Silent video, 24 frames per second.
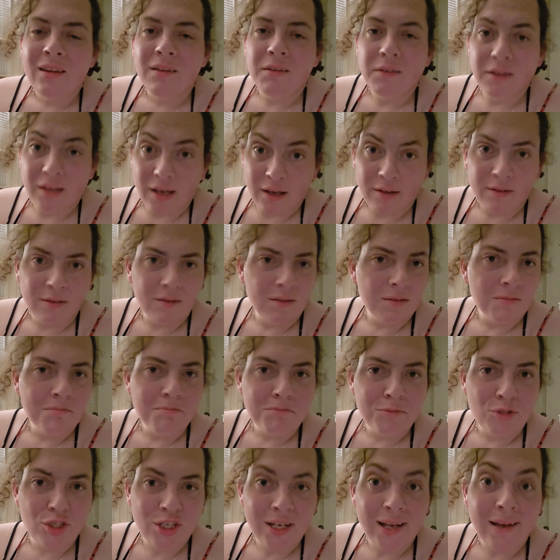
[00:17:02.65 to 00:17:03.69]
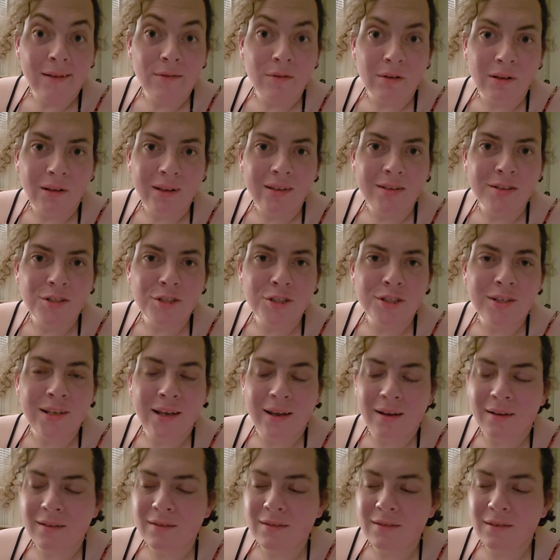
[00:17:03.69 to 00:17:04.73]
Yes, she had religious
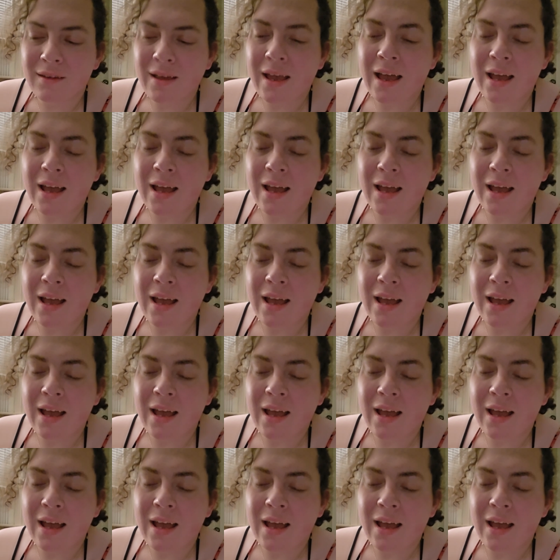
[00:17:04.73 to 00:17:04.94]
texts,